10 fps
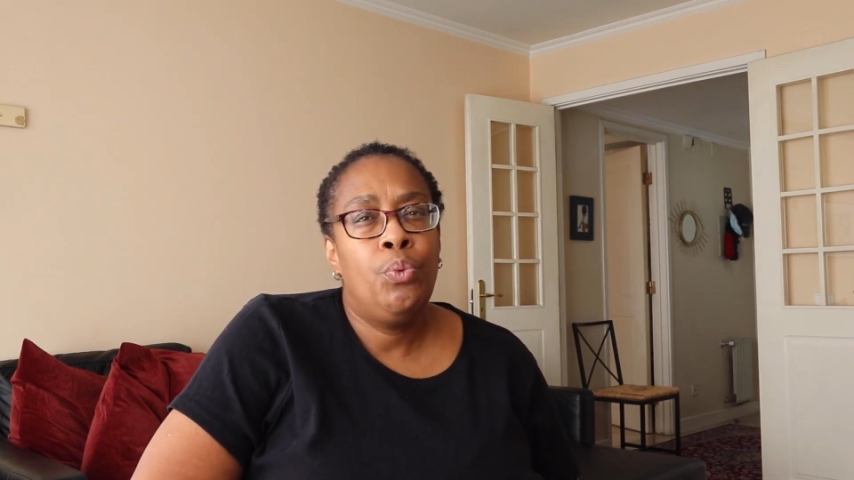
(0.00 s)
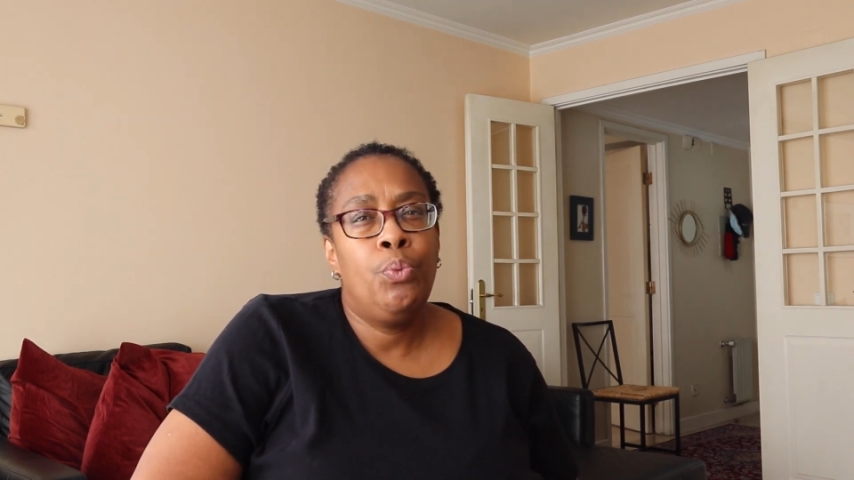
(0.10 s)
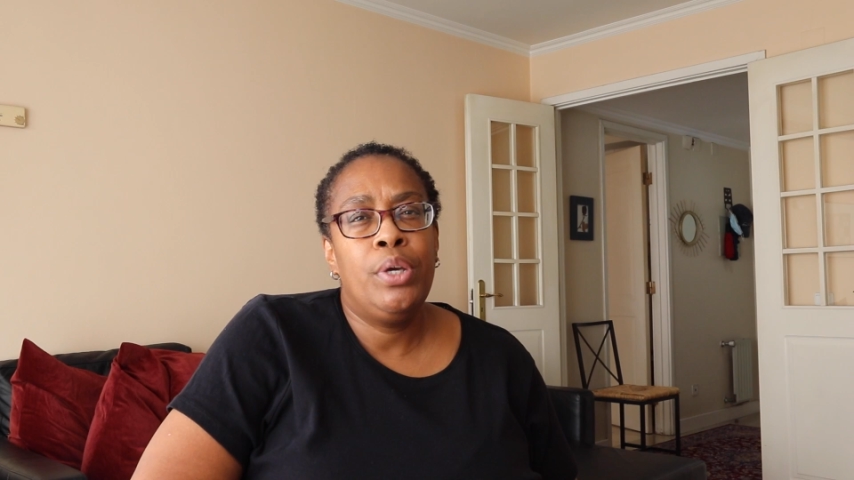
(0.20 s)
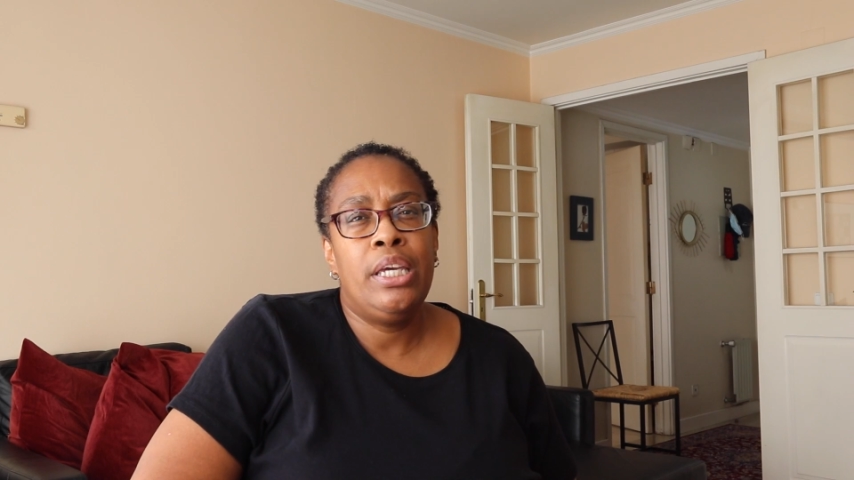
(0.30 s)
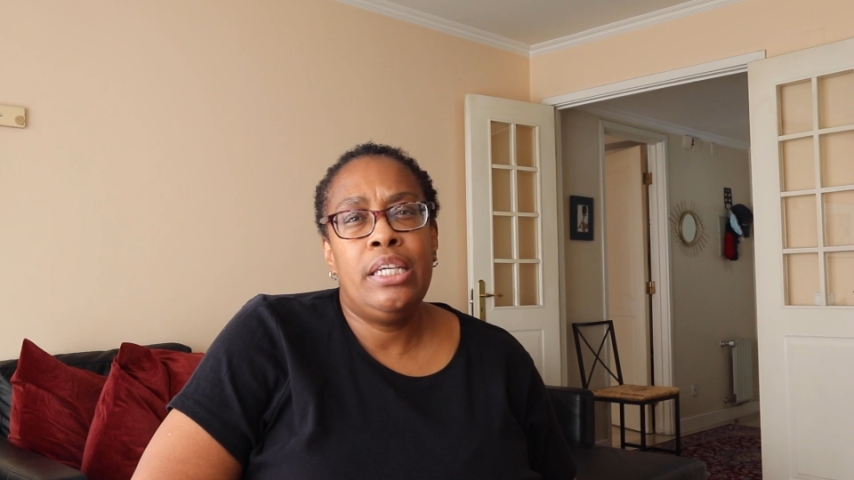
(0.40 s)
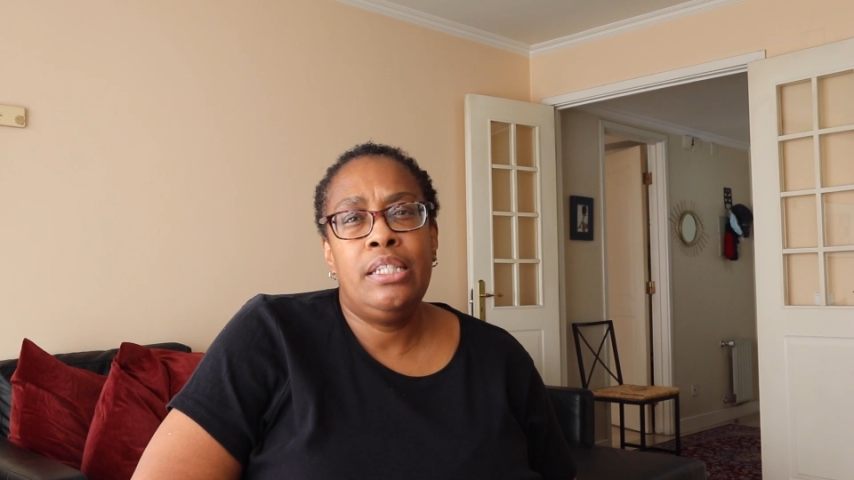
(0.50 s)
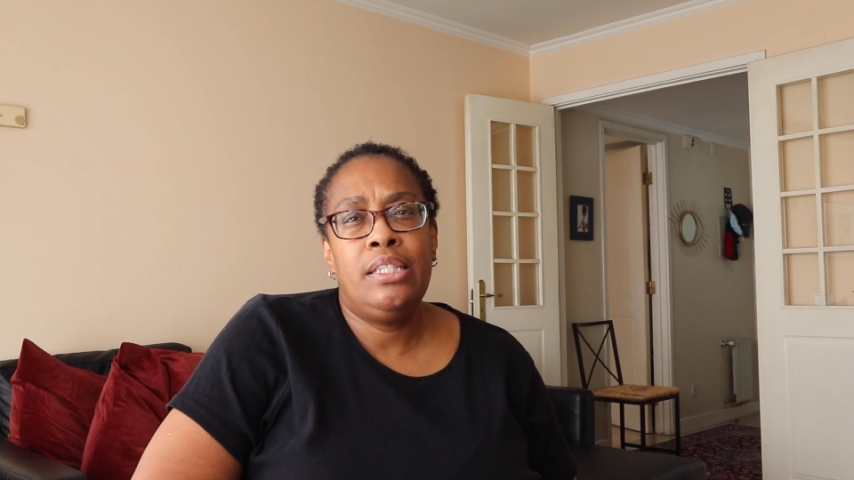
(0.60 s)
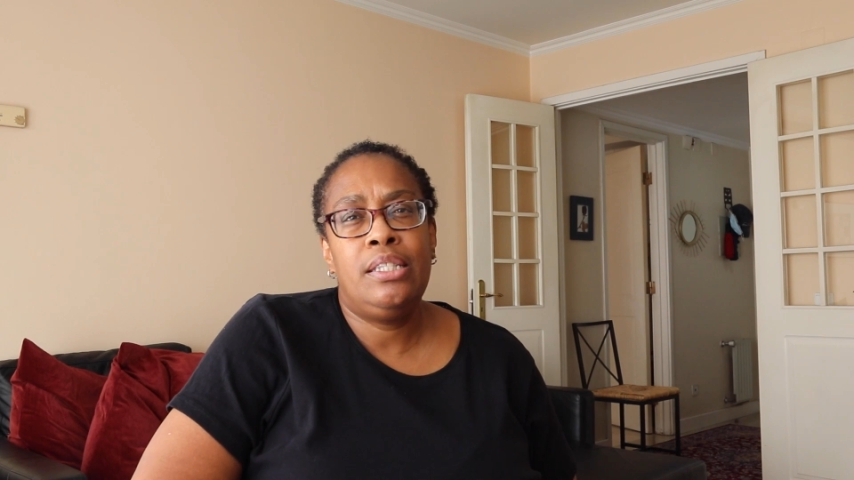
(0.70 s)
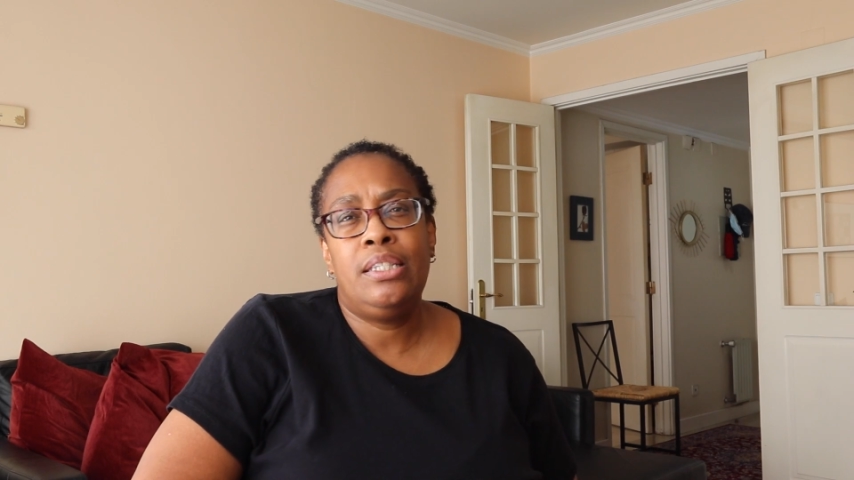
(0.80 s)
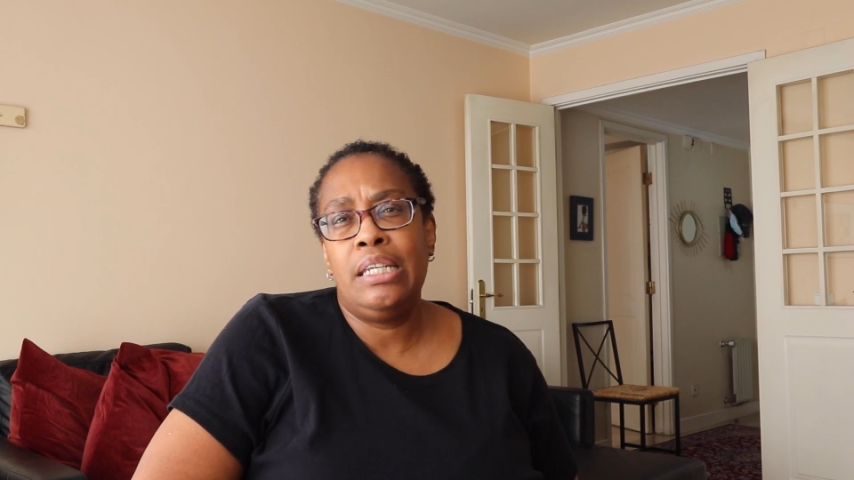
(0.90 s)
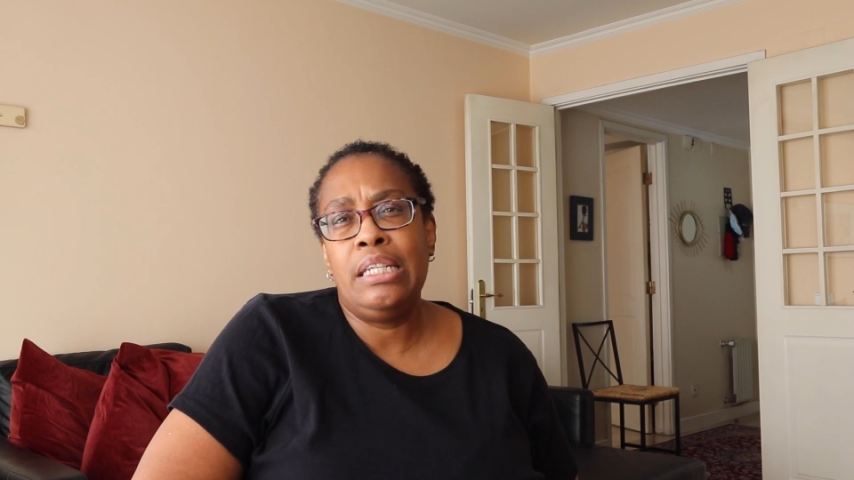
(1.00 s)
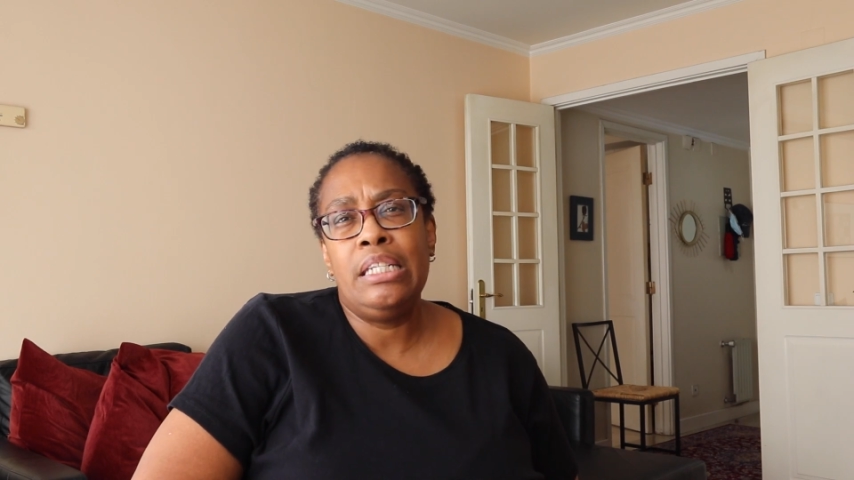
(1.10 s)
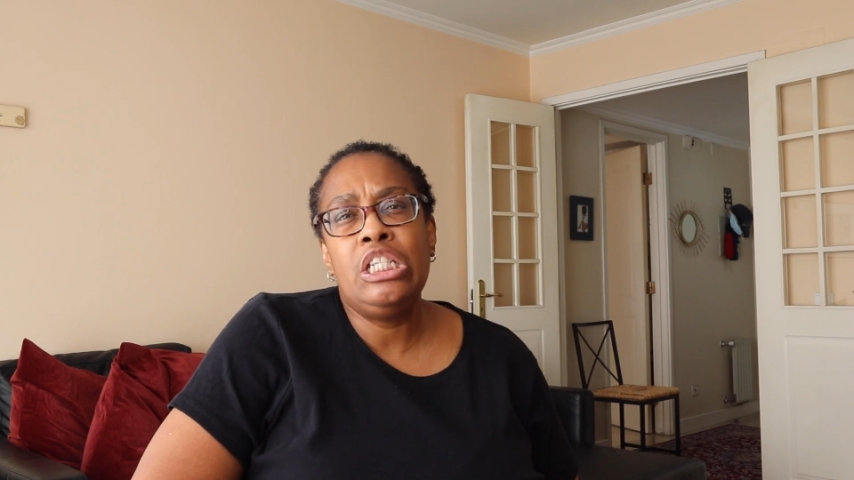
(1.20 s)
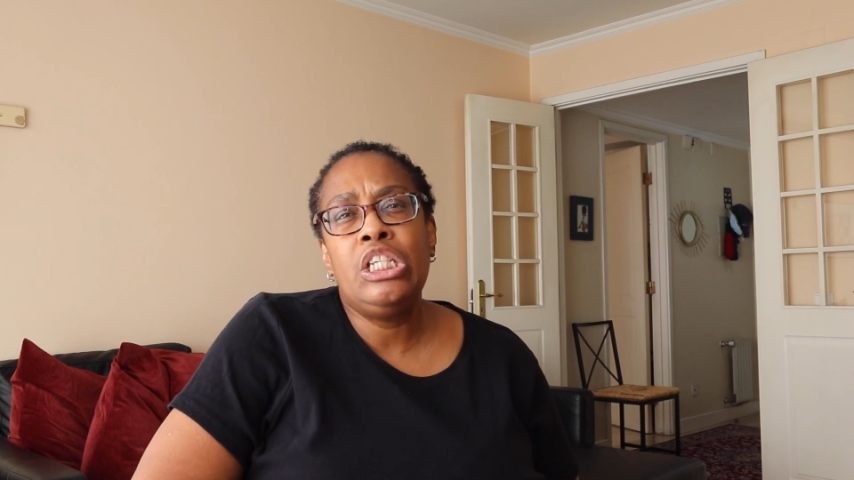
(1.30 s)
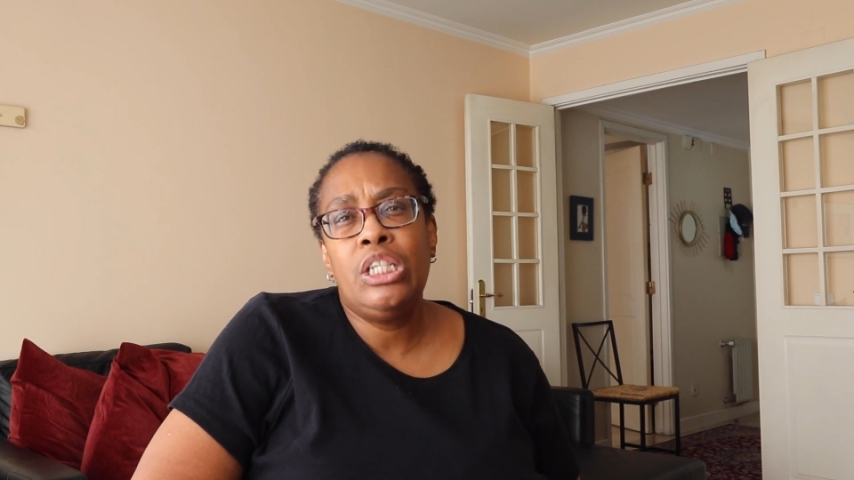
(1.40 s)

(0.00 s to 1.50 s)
we didn't